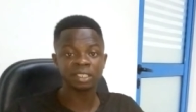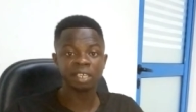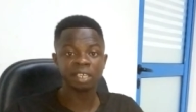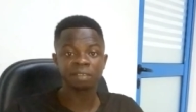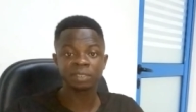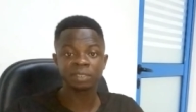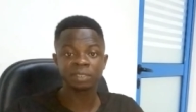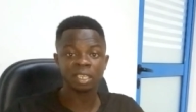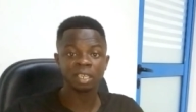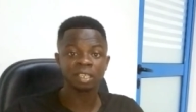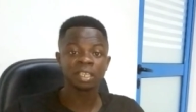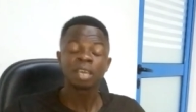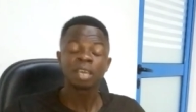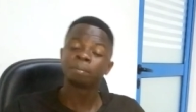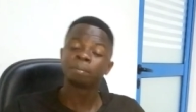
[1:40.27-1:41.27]
unless the
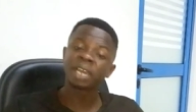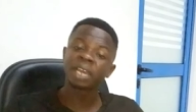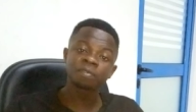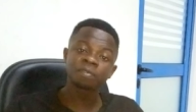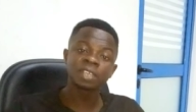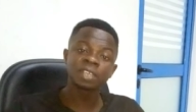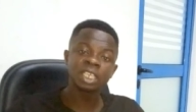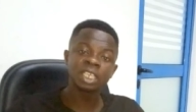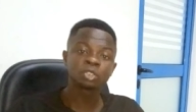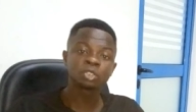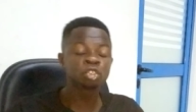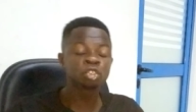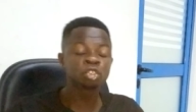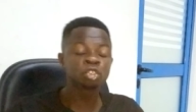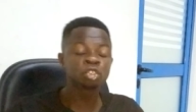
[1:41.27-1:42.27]
lady
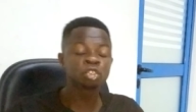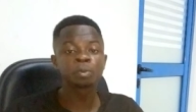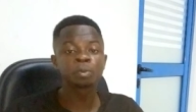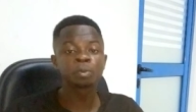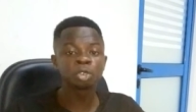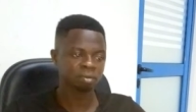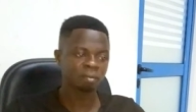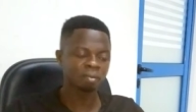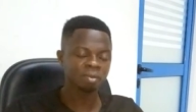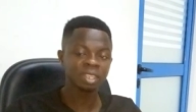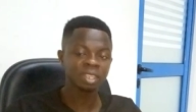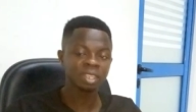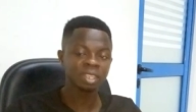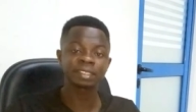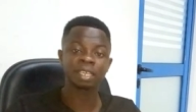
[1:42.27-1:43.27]
algorithm,
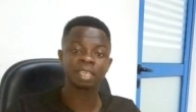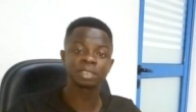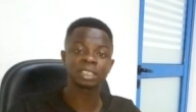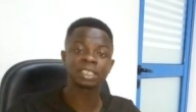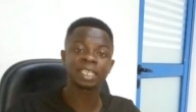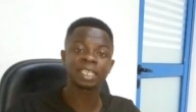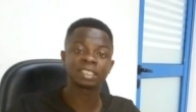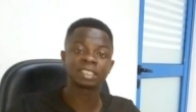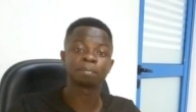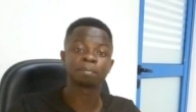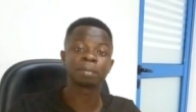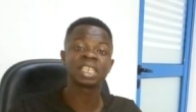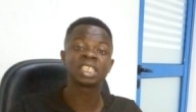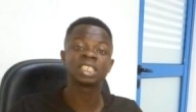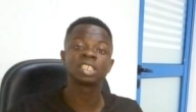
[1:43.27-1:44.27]
people have been
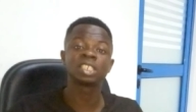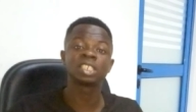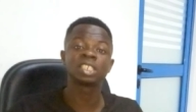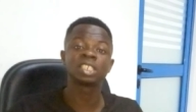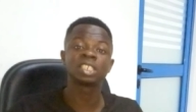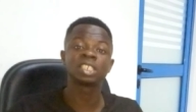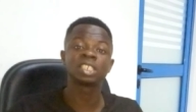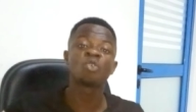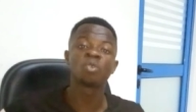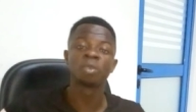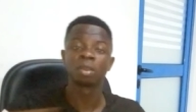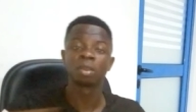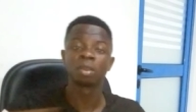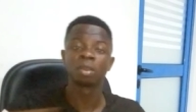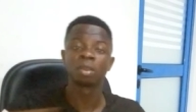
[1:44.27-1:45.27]
saying, oh, I
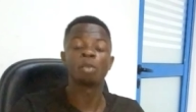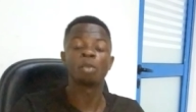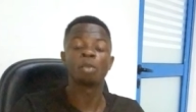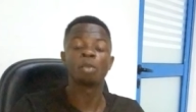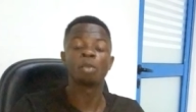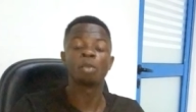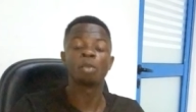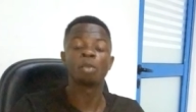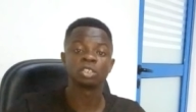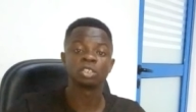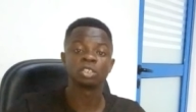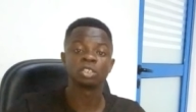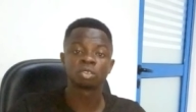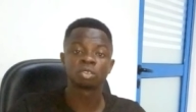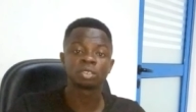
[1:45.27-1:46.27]
can help you to
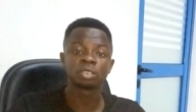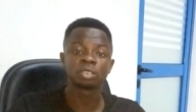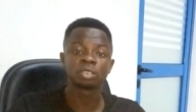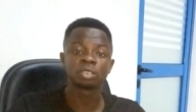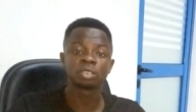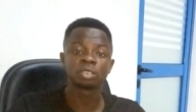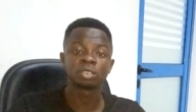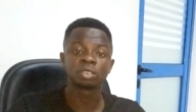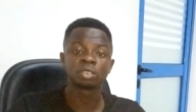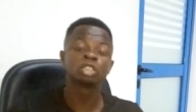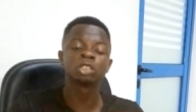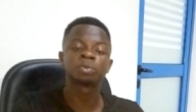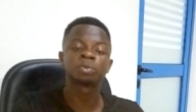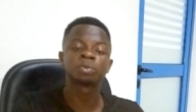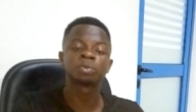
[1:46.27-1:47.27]
grow your YouTube channel.
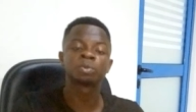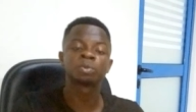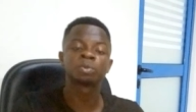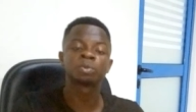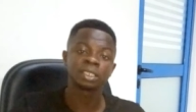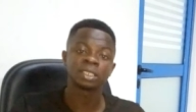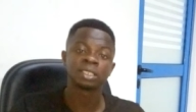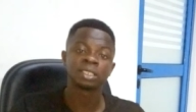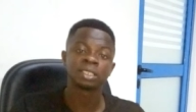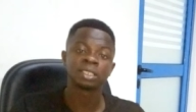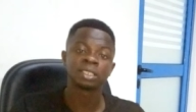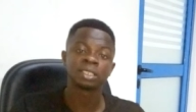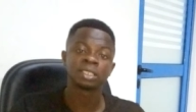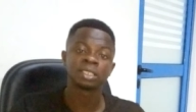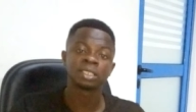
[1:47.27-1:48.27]

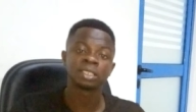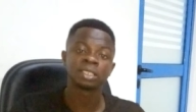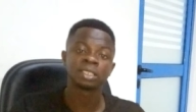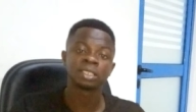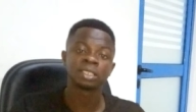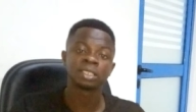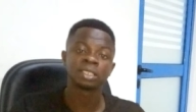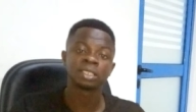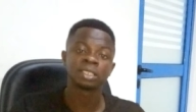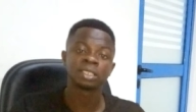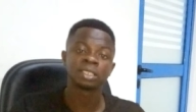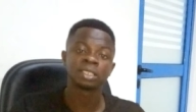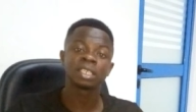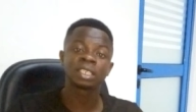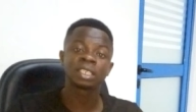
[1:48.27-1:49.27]
Come and join my course.